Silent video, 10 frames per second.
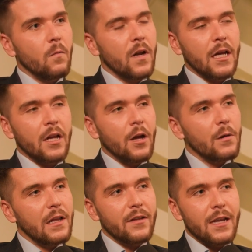when I can
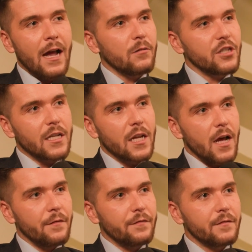go live in Al
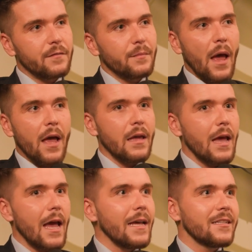Jadaf,
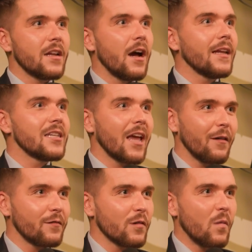pay 80,
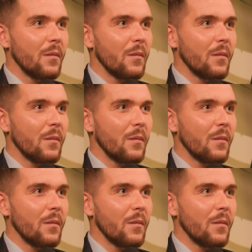90k for a